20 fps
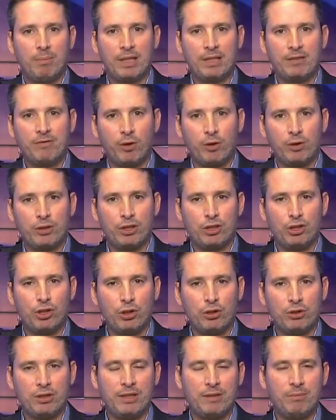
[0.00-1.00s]
but for the
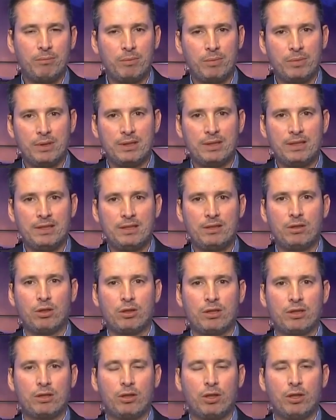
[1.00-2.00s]
short term, this
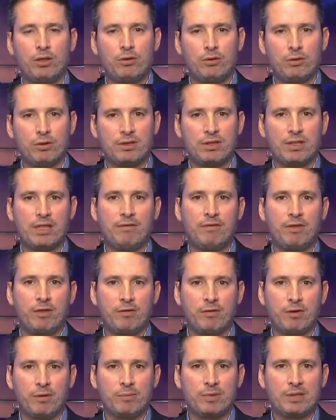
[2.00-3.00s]
stock is going to
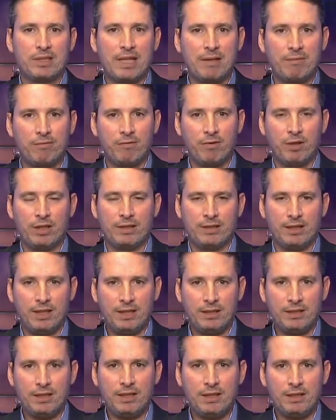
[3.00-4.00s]
suffer from some
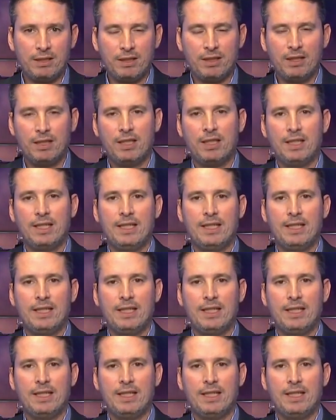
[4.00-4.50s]
volatility.